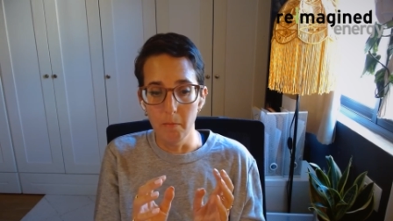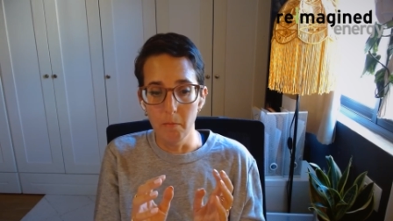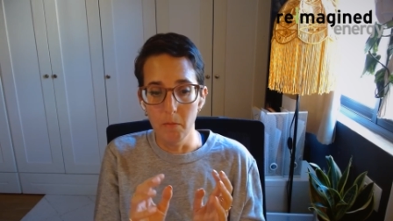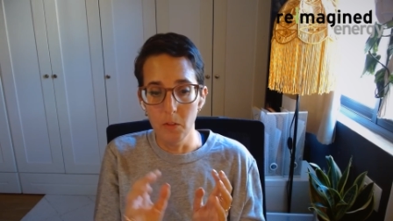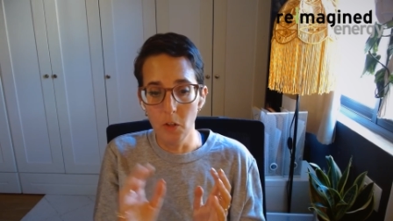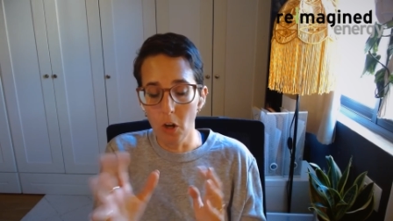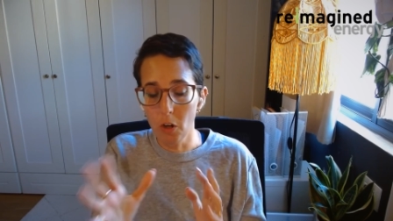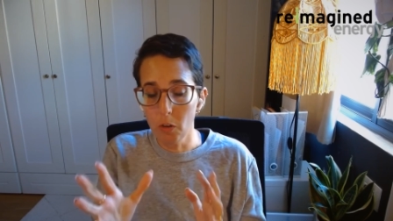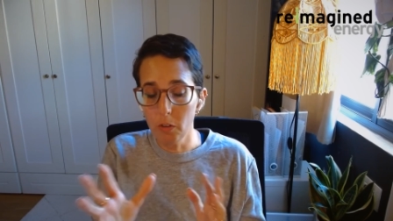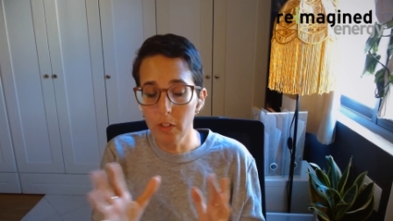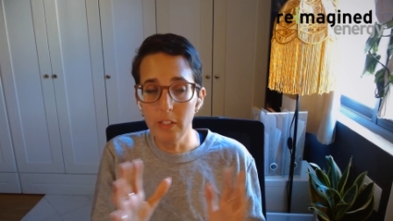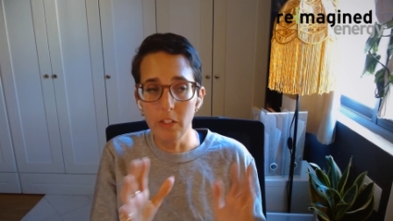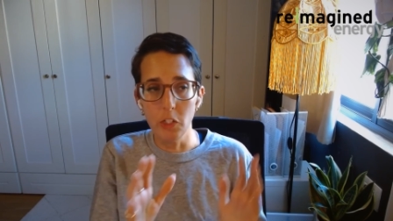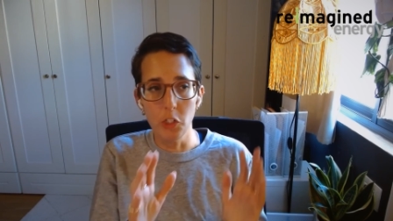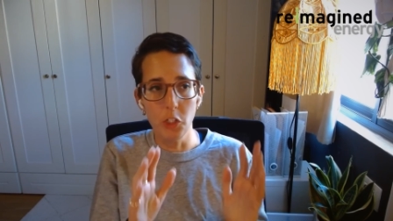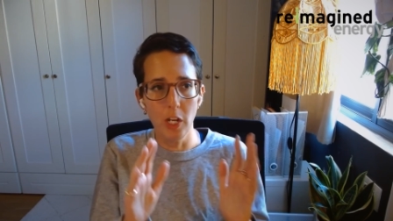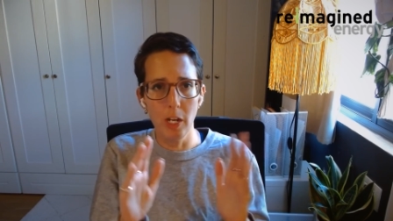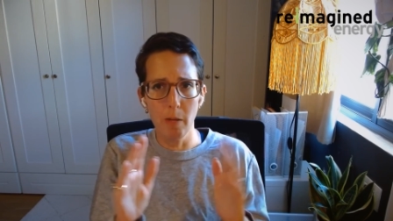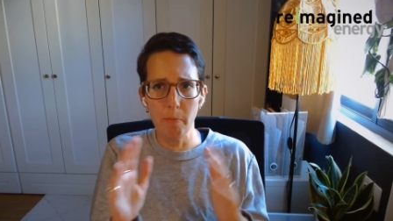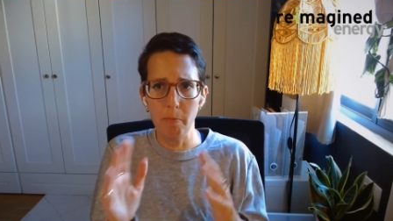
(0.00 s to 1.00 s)
not only to
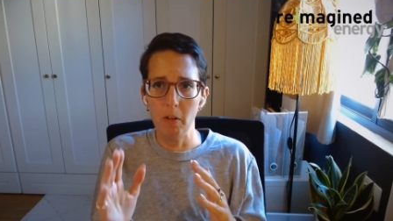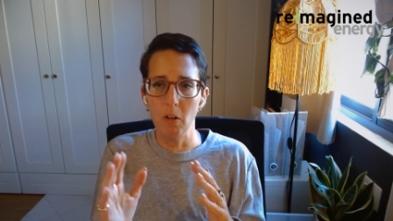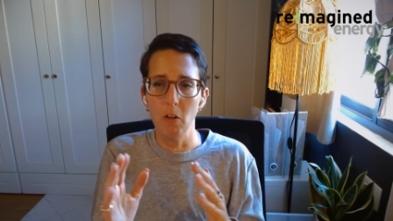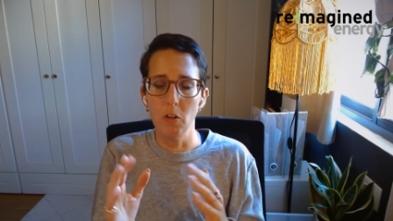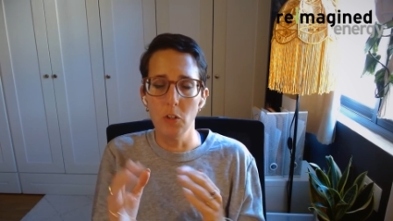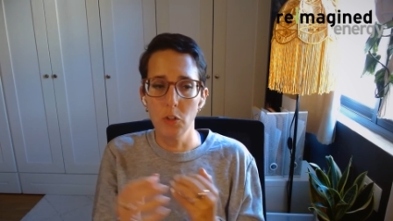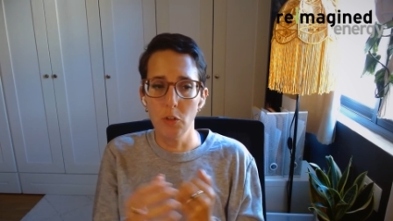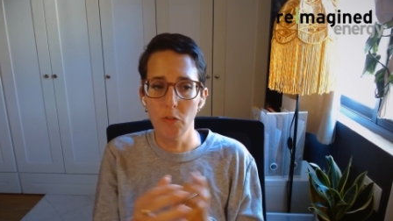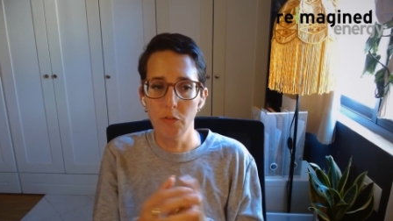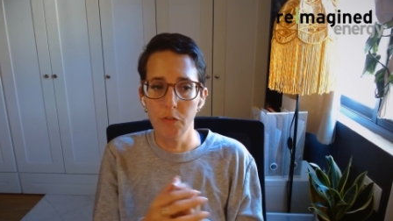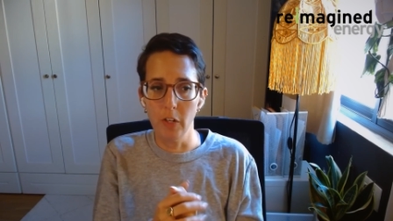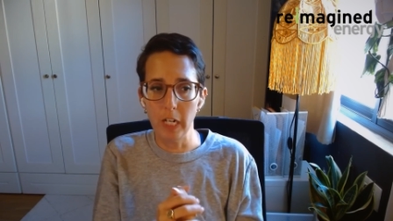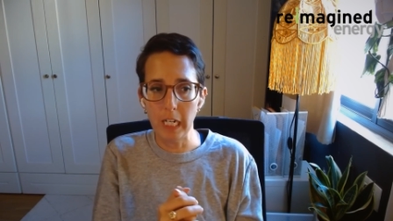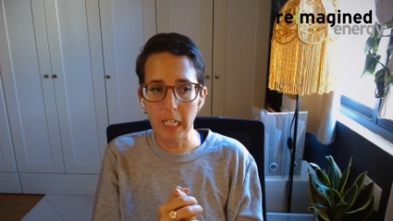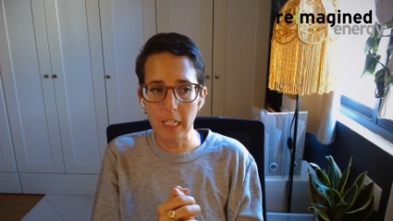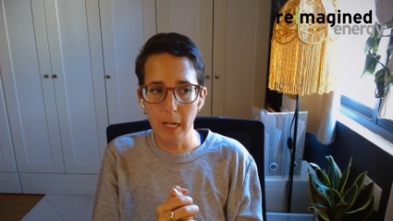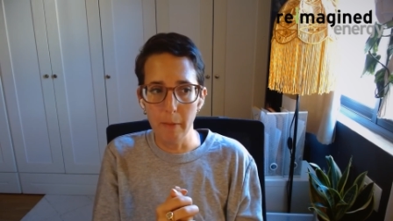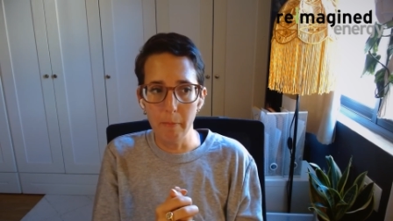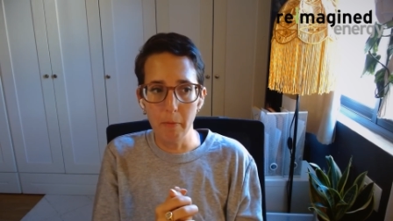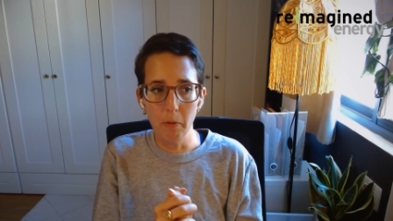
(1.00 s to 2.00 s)
shape, but also, for
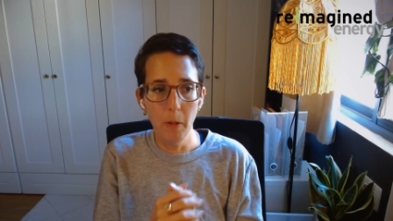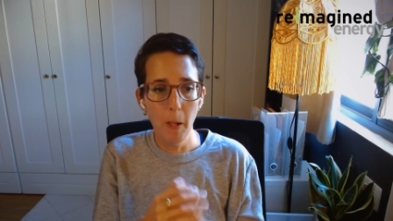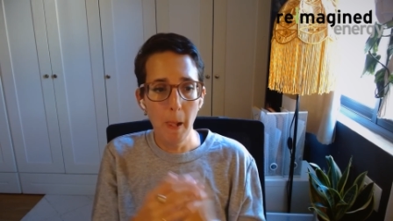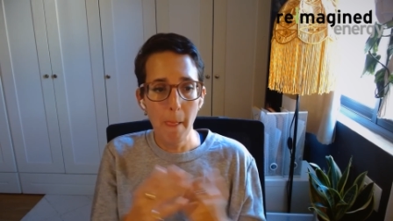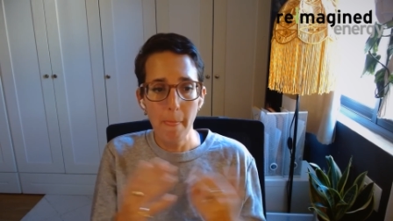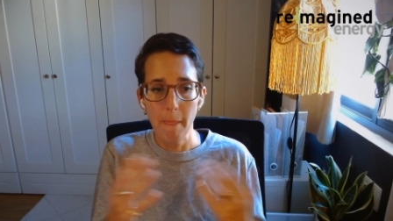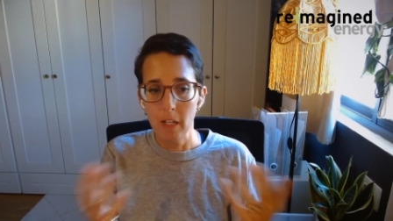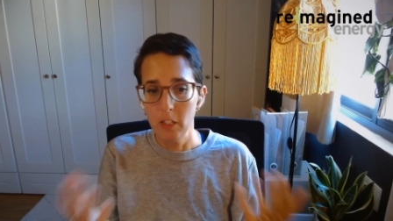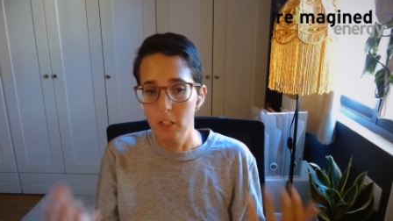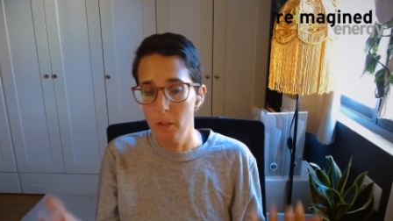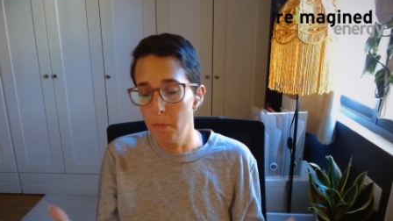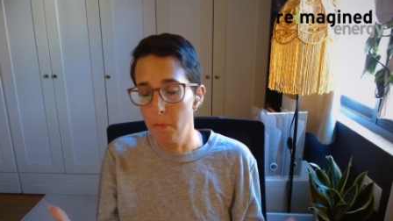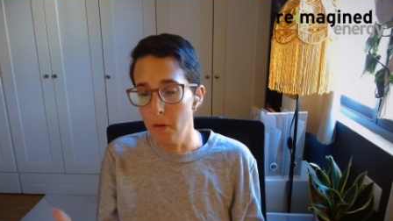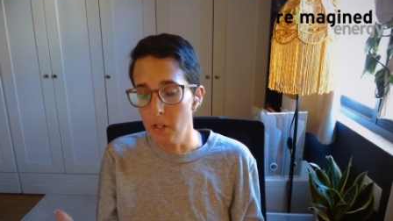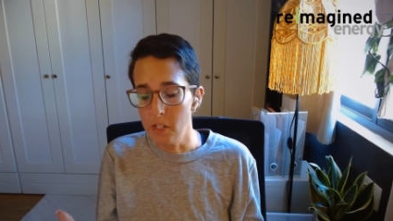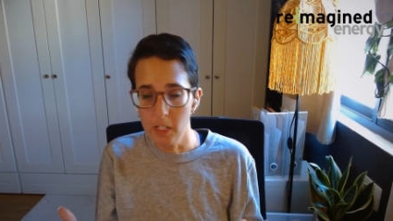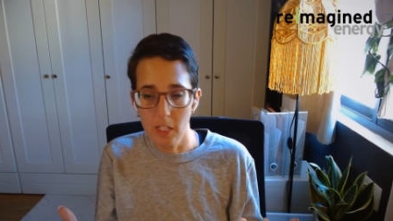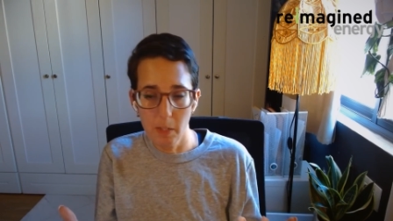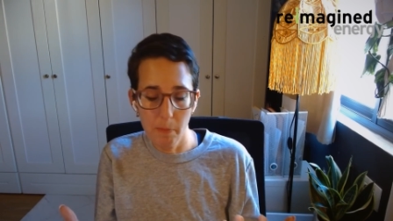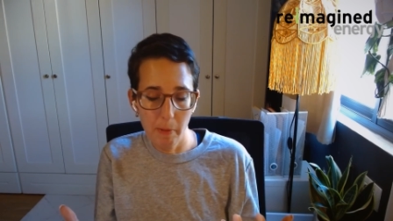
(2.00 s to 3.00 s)
example, to
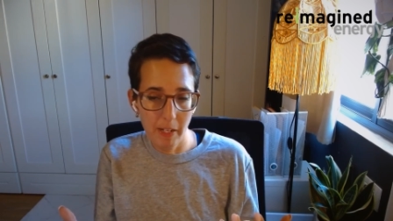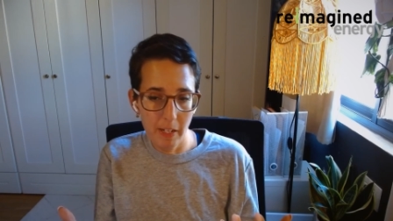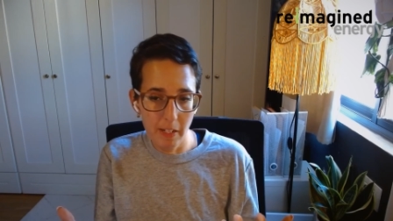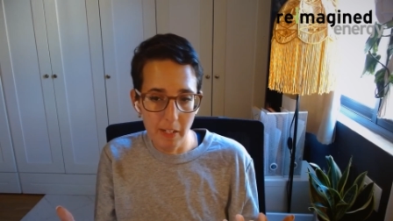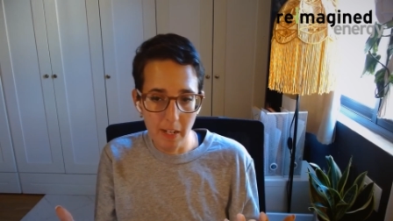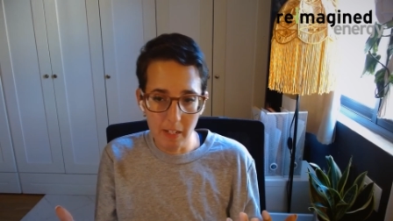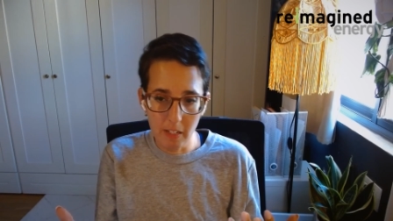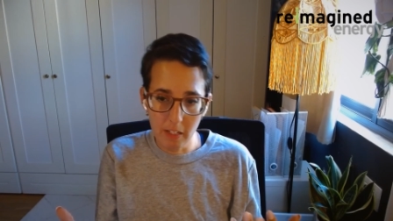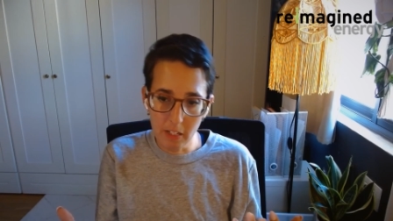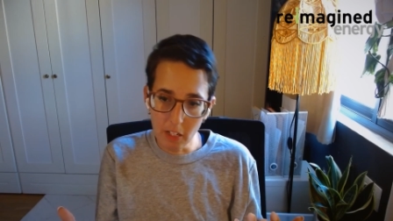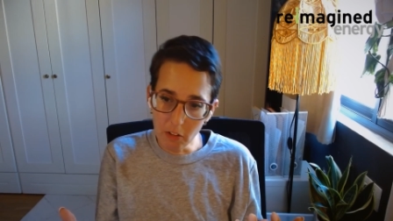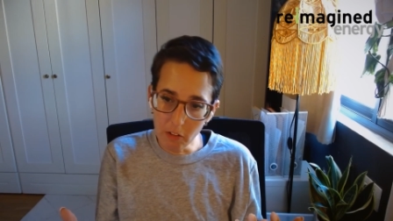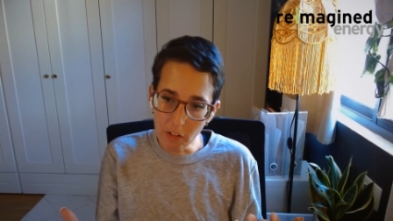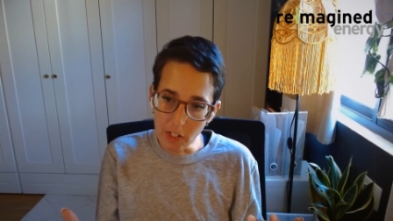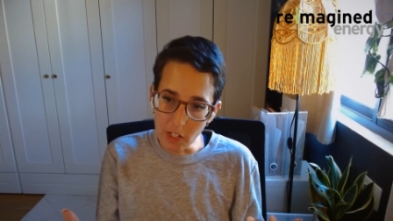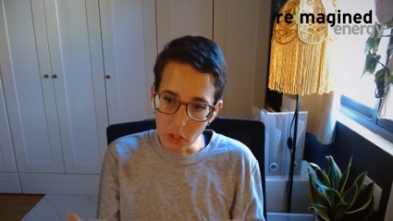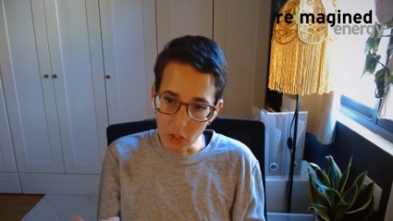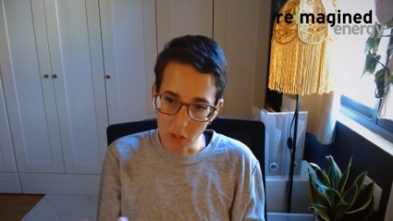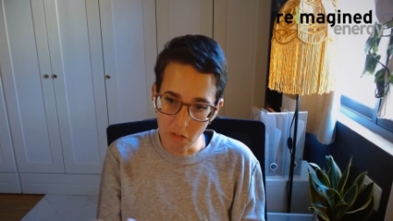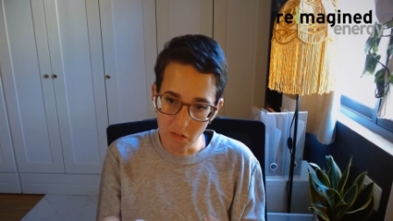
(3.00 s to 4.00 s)
participate in
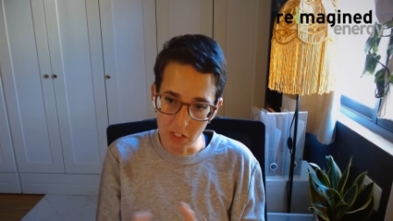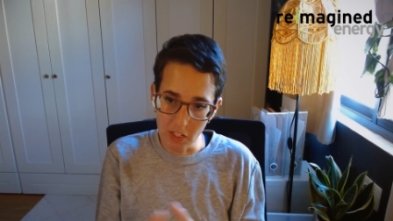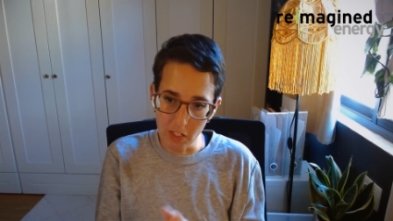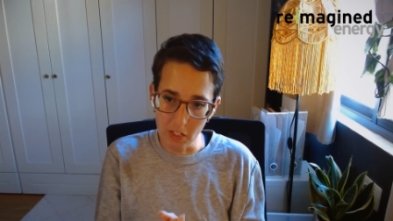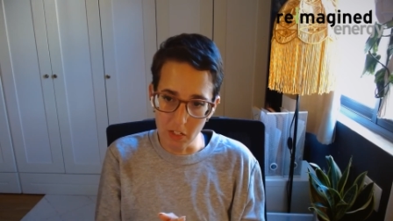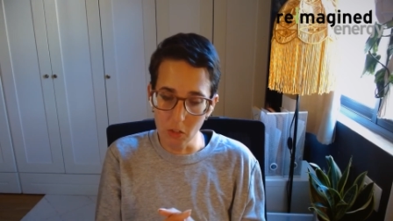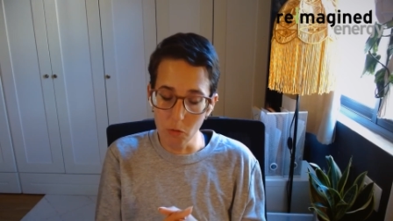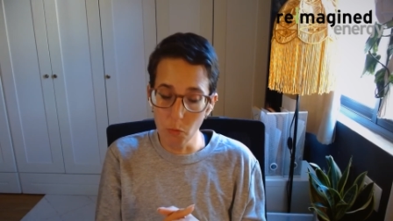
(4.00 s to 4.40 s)
ancillary services.